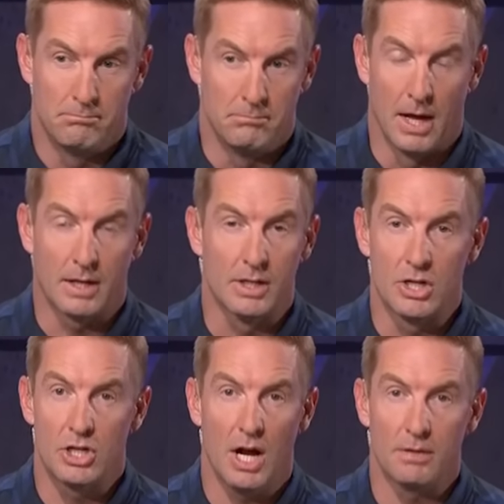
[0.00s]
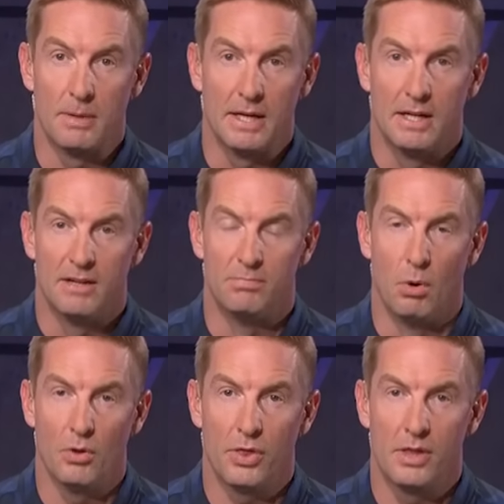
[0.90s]
not going to shock me if
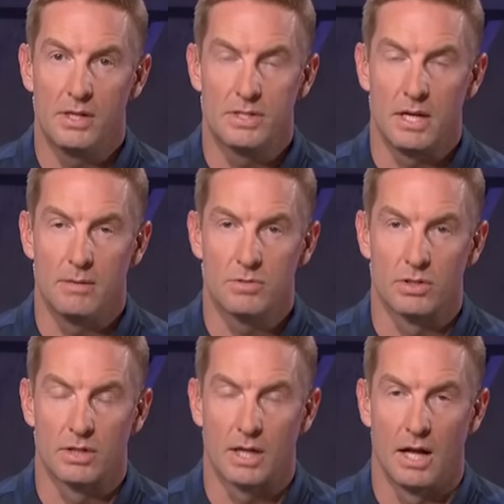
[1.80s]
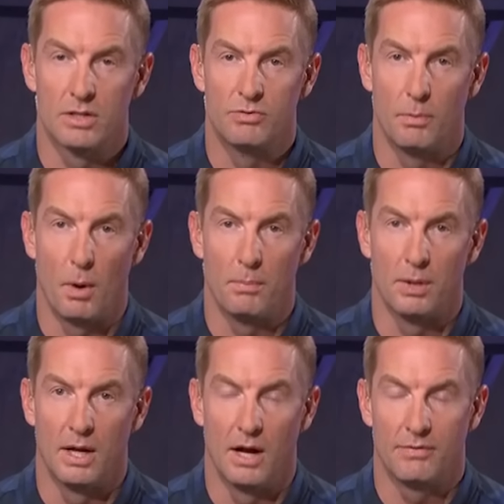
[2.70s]
both of these teams are in the college football
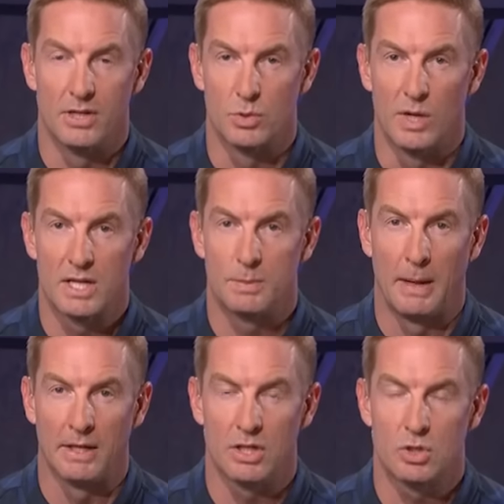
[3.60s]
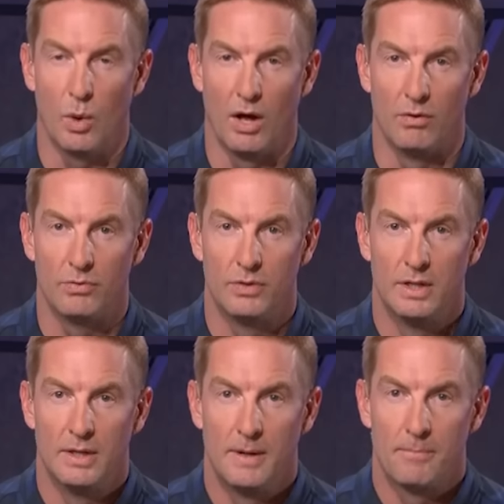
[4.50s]
playoff as we expand to 12.
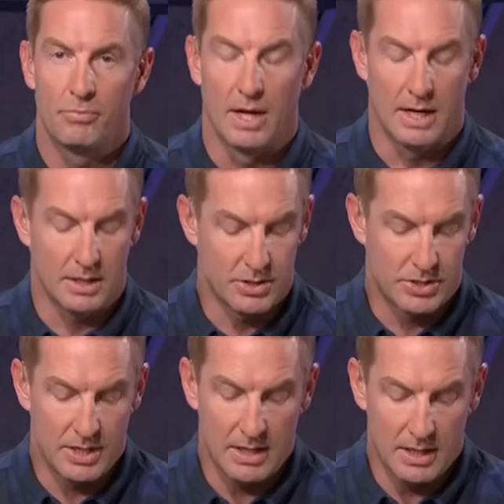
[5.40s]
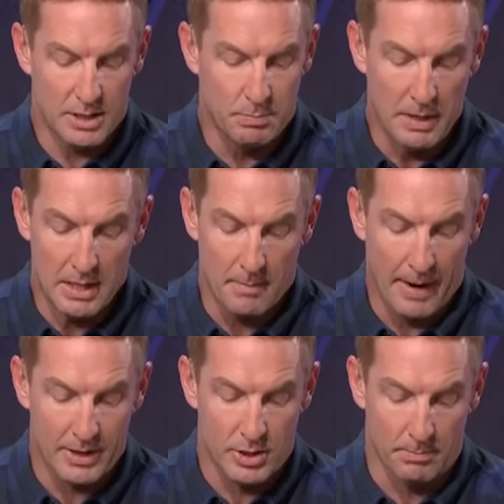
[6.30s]
I could see this being a
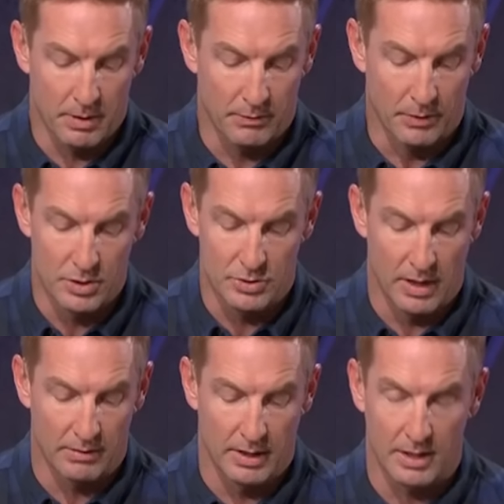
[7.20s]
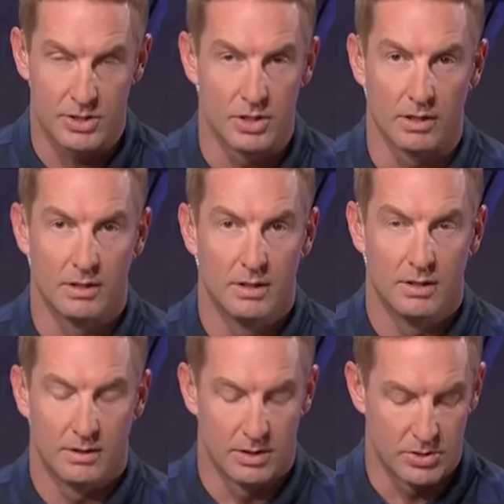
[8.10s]
matchup in the first round next year.
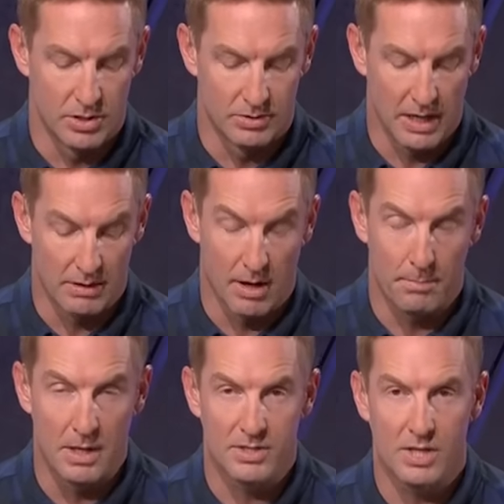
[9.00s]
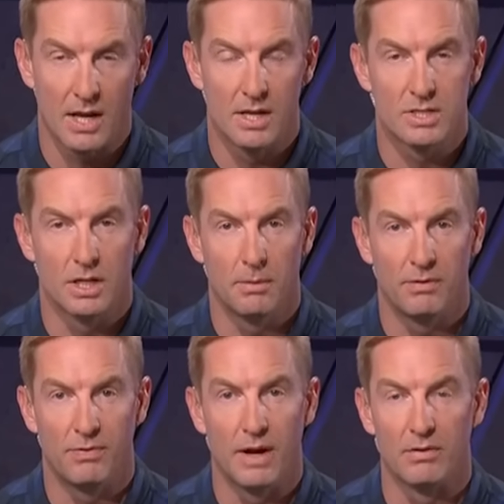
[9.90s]
There's no doubt. Now, Penn State is going to be
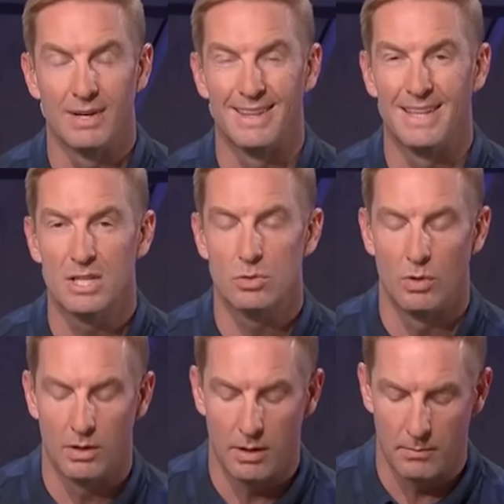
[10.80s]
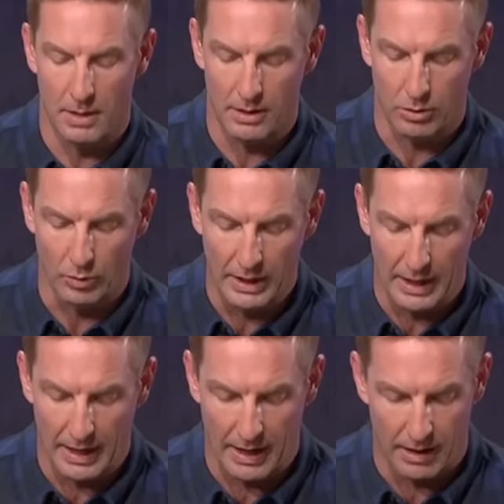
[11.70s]
favored in this one by
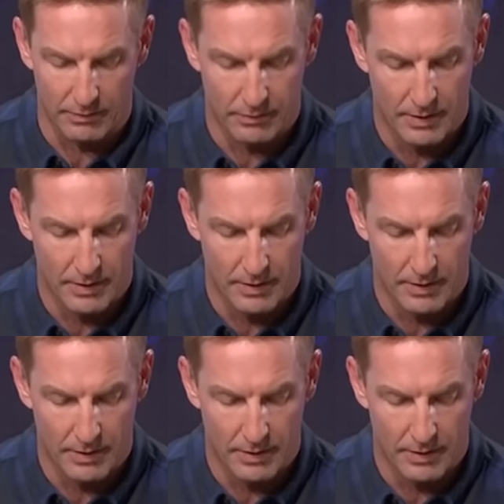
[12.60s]
3.5.